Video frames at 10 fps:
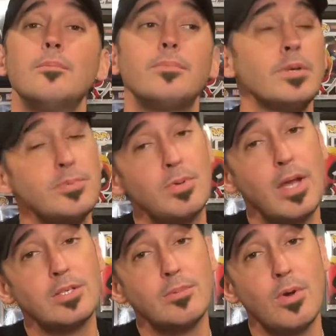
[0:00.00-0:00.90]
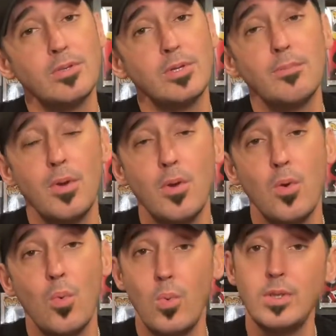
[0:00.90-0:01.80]
Plus, we got some awesome
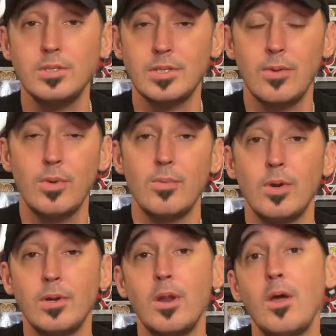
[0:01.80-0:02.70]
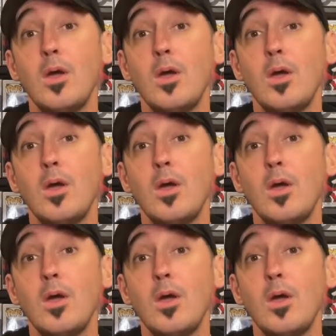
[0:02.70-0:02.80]
wins that we won.